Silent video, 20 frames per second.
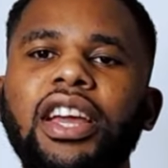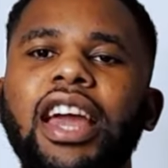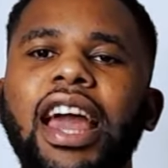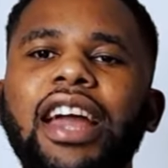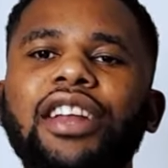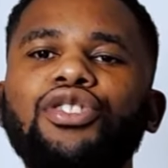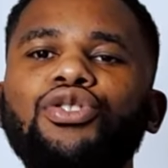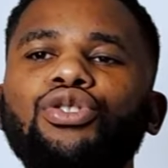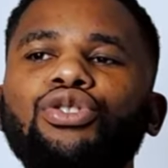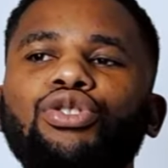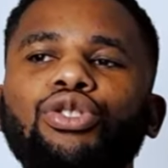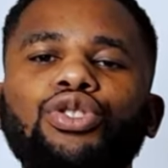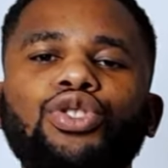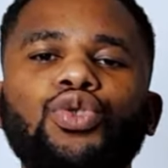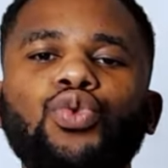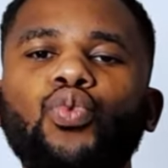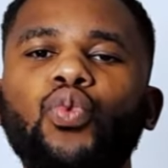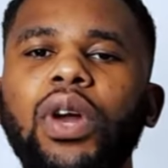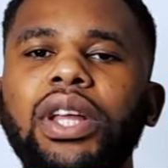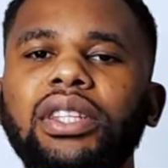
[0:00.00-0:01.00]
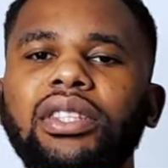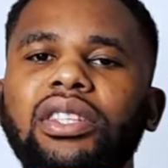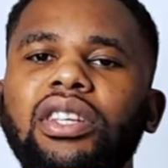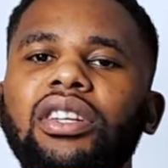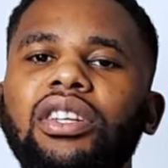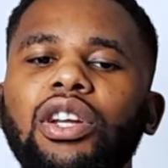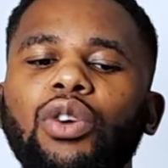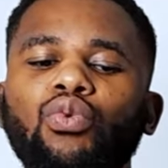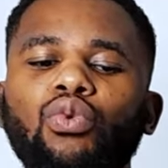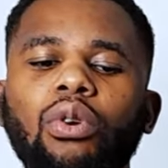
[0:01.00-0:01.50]
And you just went
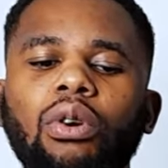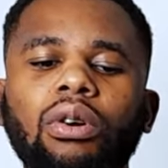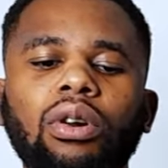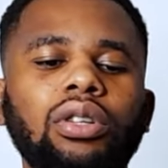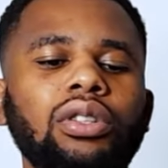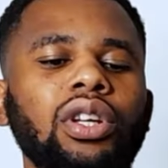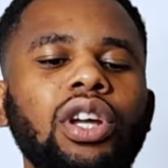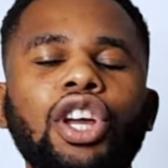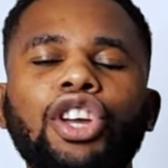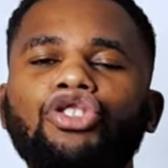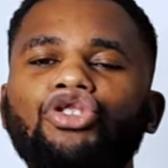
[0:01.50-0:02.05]
in the world,